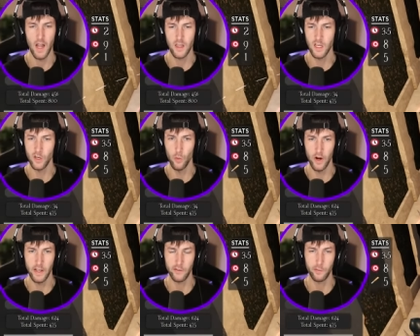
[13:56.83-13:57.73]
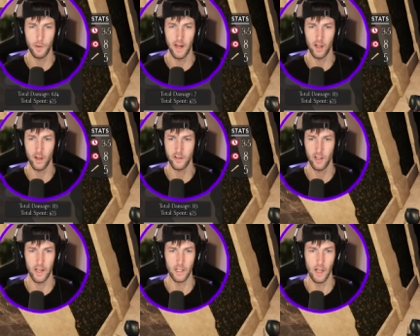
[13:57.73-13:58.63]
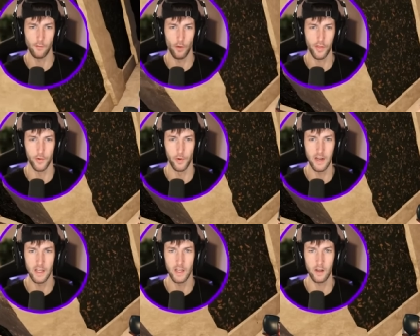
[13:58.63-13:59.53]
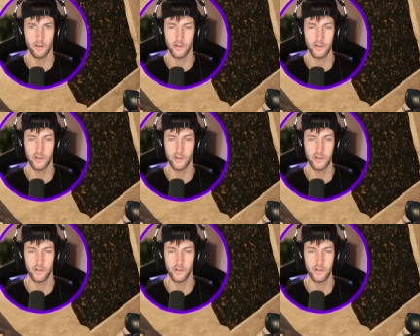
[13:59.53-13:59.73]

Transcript: I think you want to get Spadella to like a level 3.